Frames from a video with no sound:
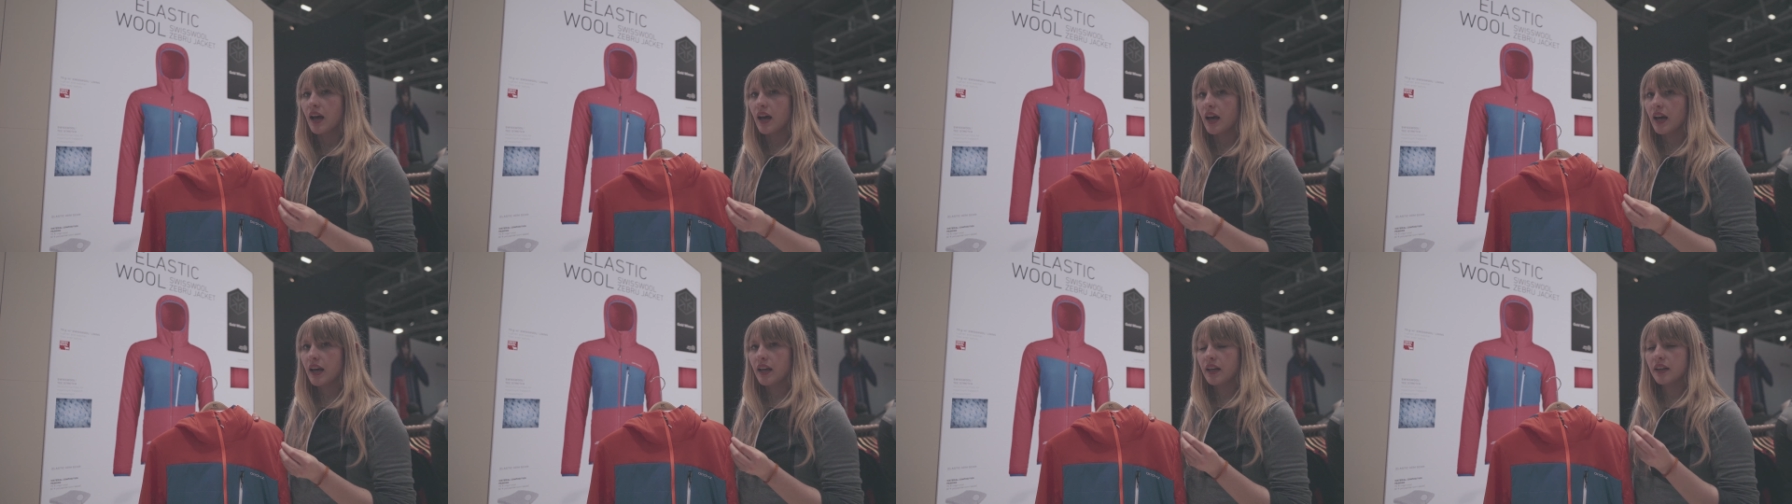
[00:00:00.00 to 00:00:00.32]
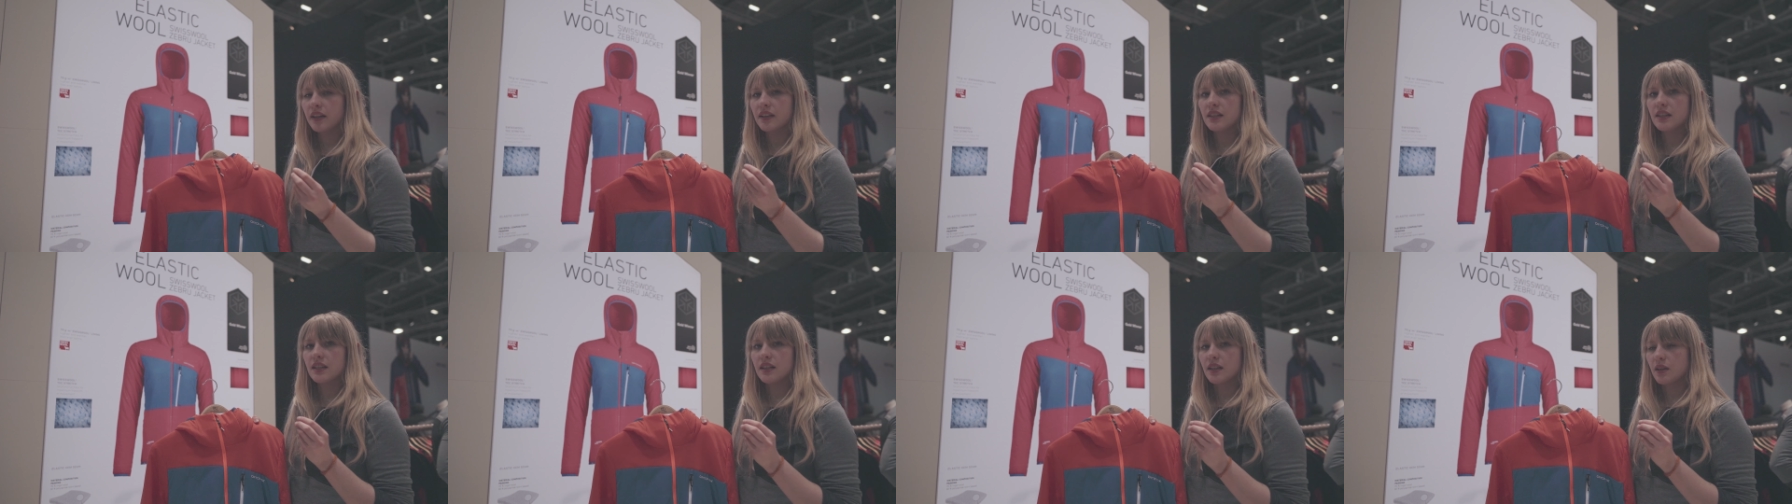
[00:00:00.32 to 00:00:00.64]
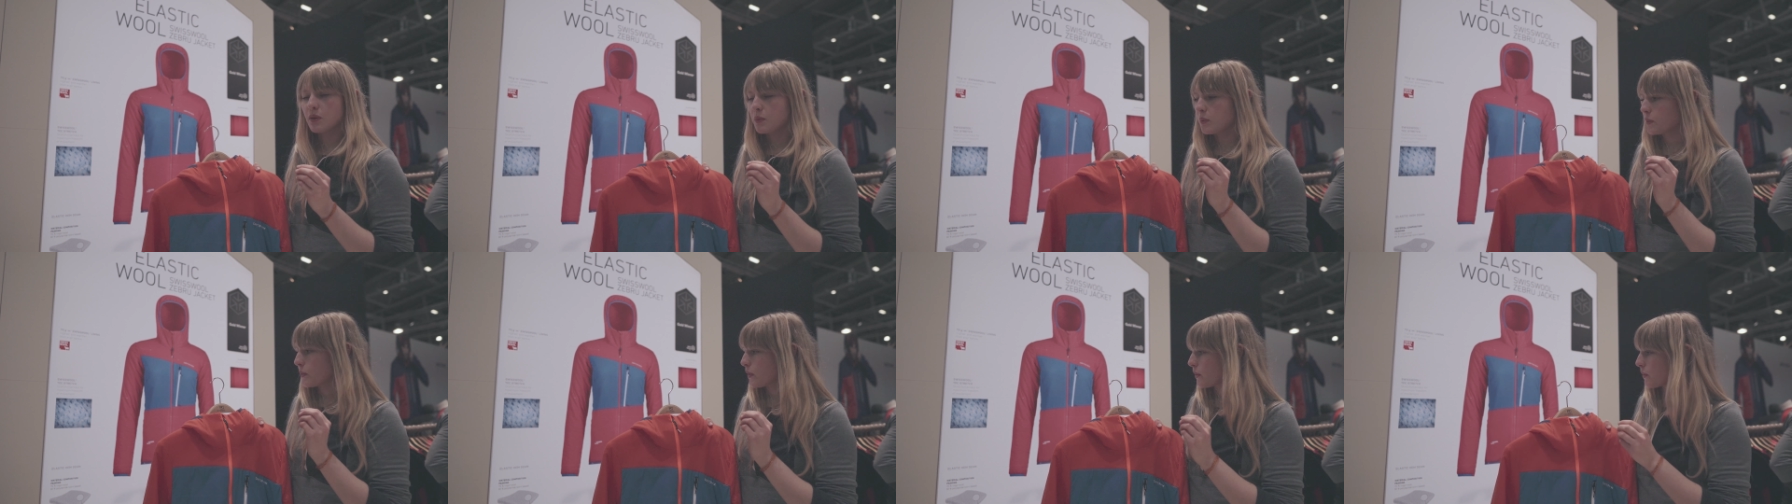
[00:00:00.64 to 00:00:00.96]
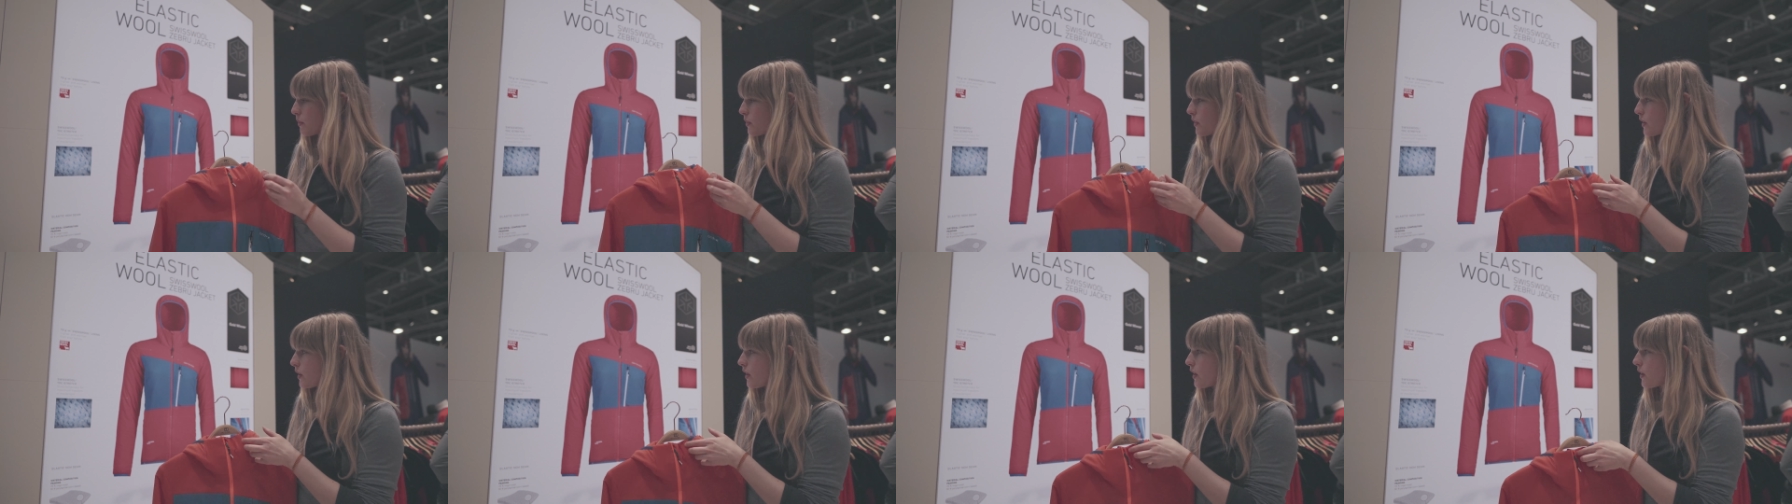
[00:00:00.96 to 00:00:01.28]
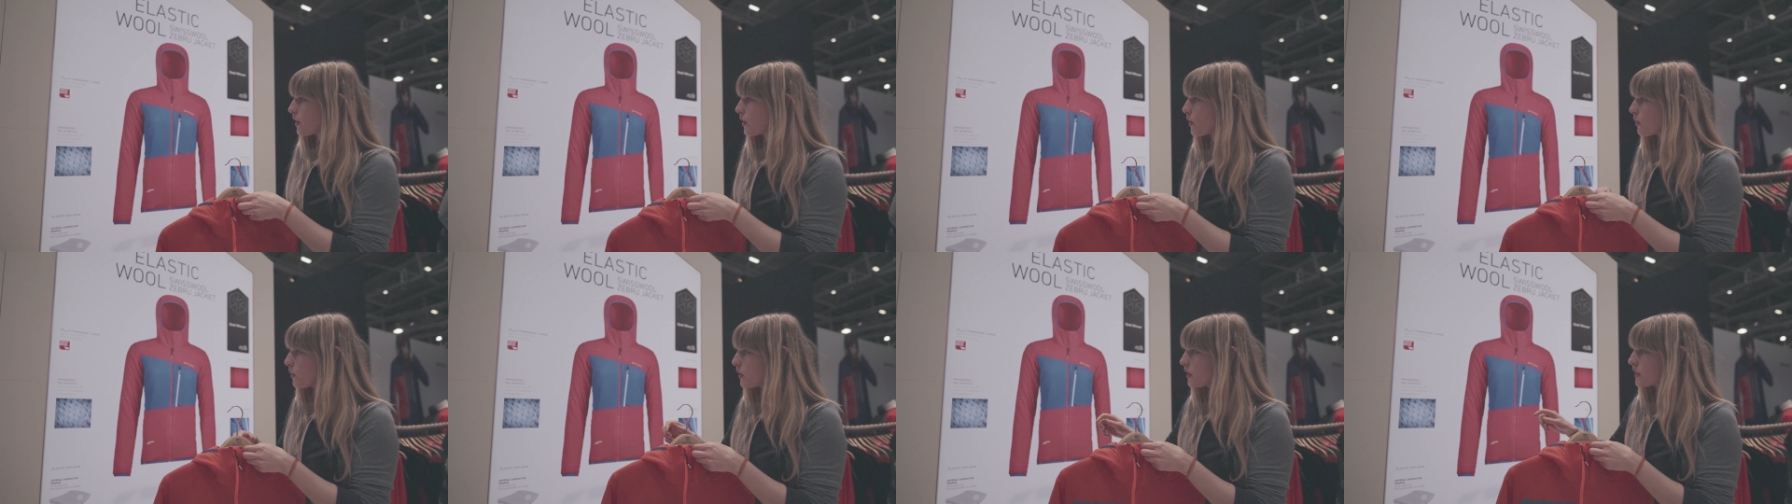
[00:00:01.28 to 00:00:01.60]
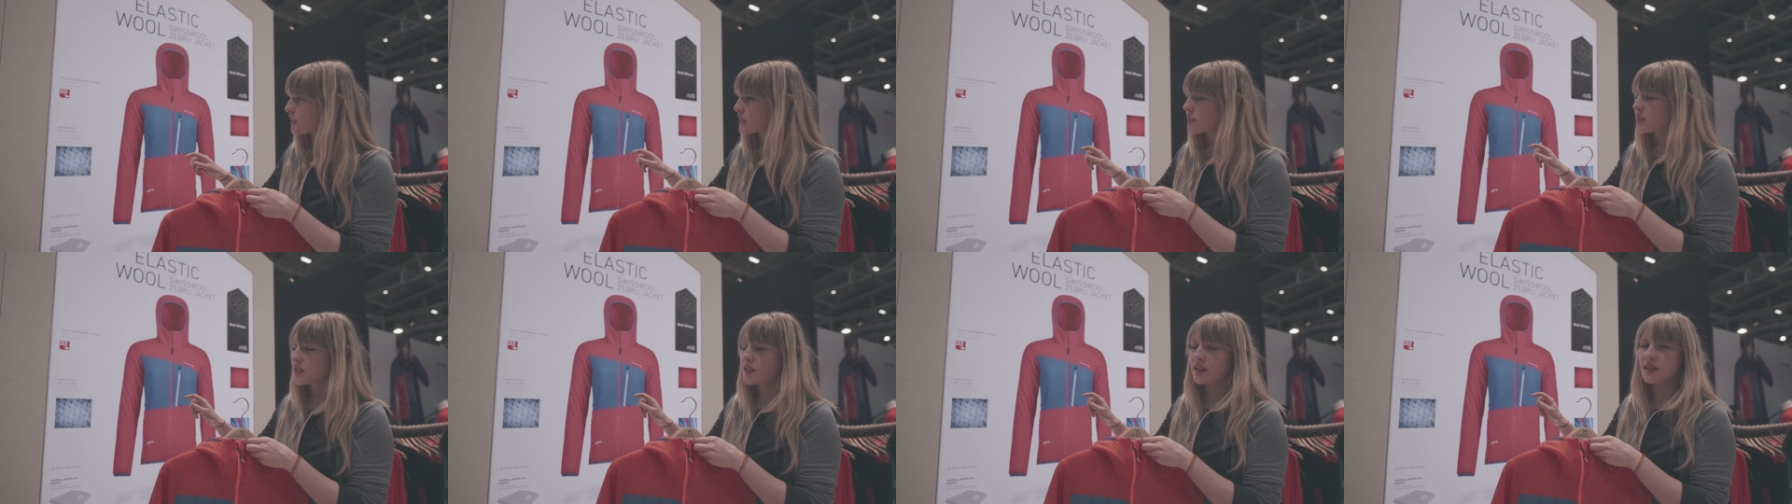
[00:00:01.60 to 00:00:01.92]
And with the
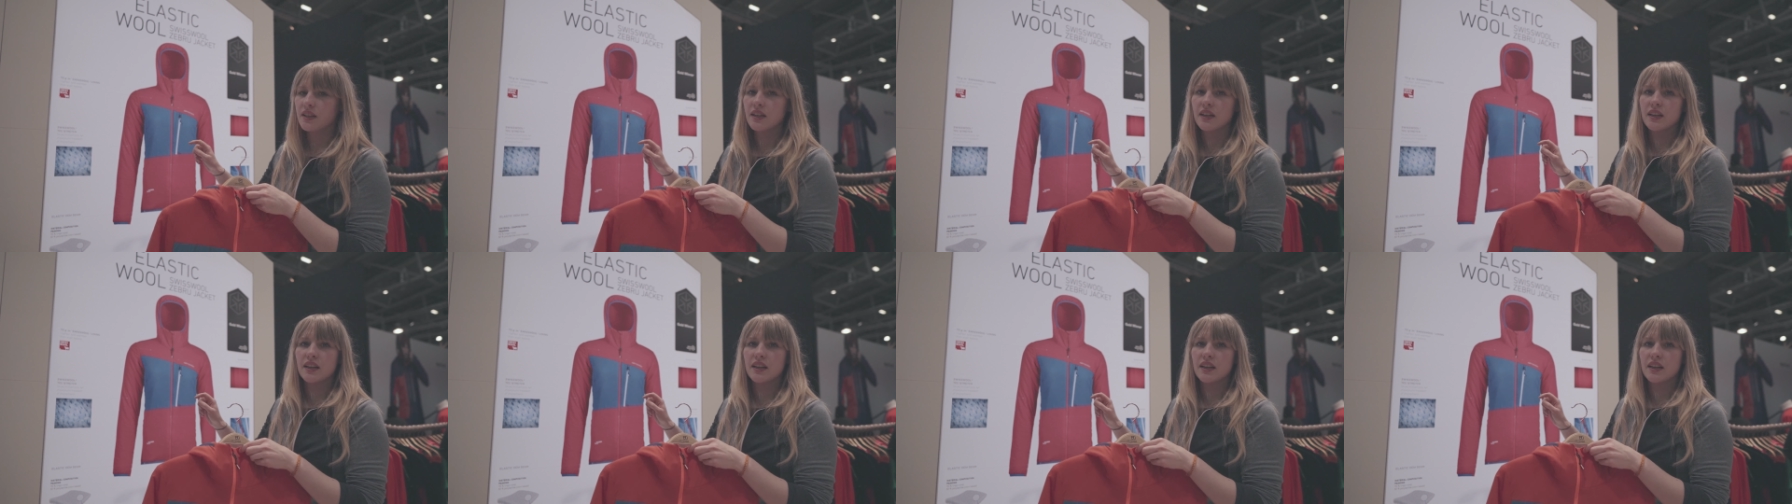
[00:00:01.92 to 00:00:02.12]
holes